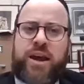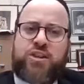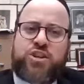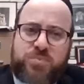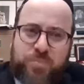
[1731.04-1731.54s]

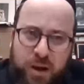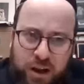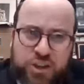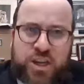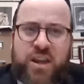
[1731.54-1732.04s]
It's just
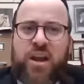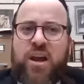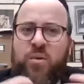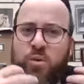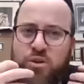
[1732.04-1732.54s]
it
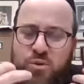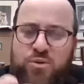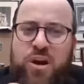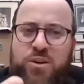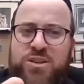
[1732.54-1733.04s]
When
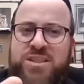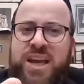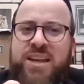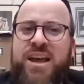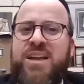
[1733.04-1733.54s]
you
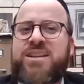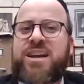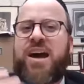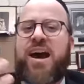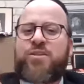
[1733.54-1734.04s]
understand, it's
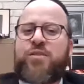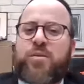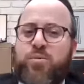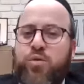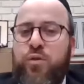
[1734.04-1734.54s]
like ah, I would have
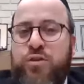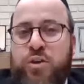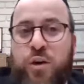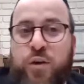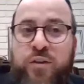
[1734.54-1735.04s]
to prove to
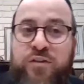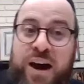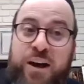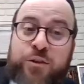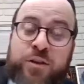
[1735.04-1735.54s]
you you have a
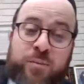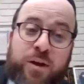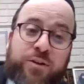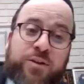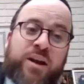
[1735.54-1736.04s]
father and a
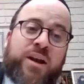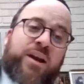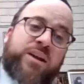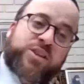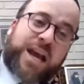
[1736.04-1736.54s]
mother.
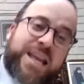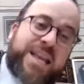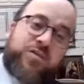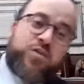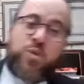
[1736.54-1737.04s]
So I
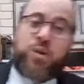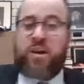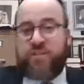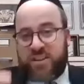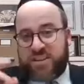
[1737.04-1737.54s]
can give you
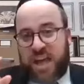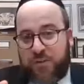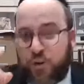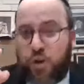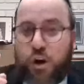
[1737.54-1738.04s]
a
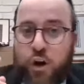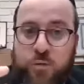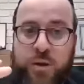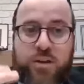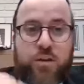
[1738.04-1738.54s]
philosophical
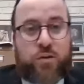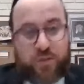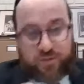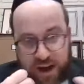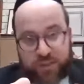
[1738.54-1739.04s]
argument. You have
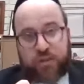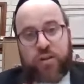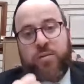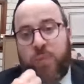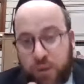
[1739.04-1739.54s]
a father, you
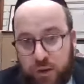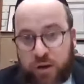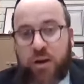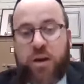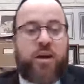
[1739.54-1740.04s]
have a mother.